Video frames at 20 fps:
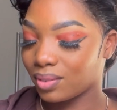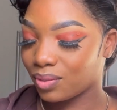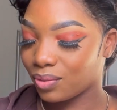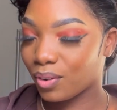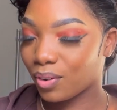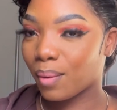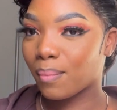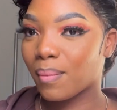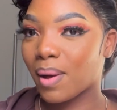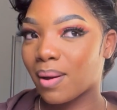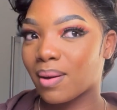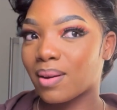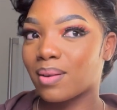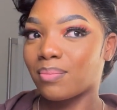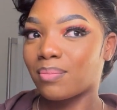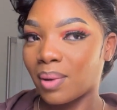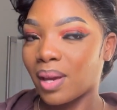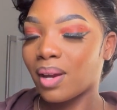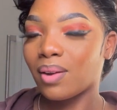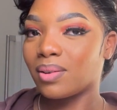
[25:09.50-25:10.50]
from a
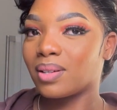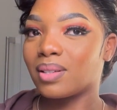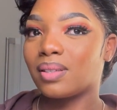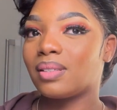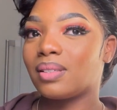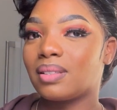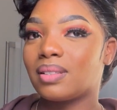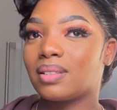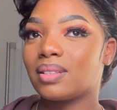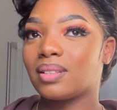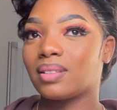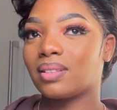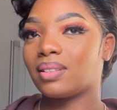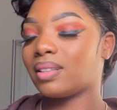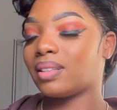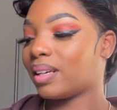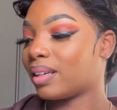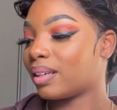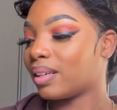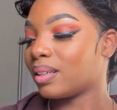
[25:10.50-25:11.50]
parent,
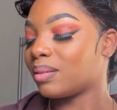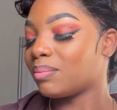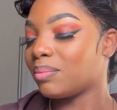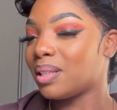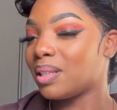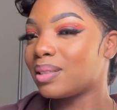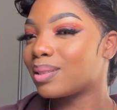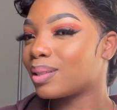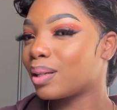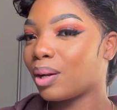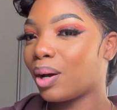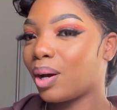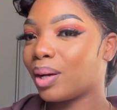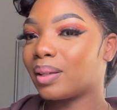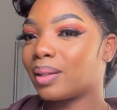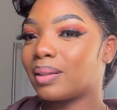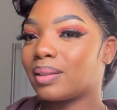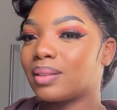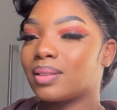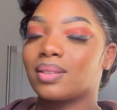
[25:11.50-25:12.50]
like, it means a lot,
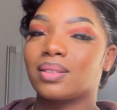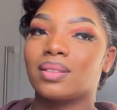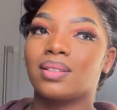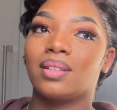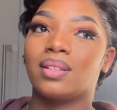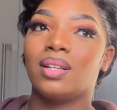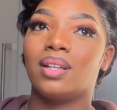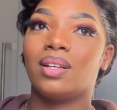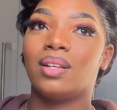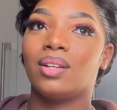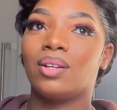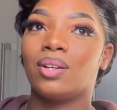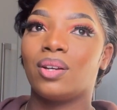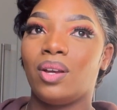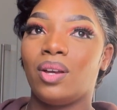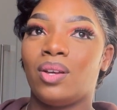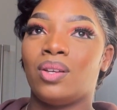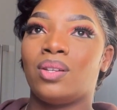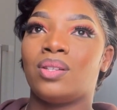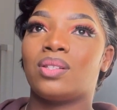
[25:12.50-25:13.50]

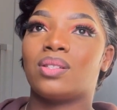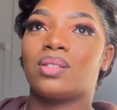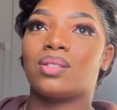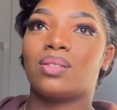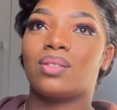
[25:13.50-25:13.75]
because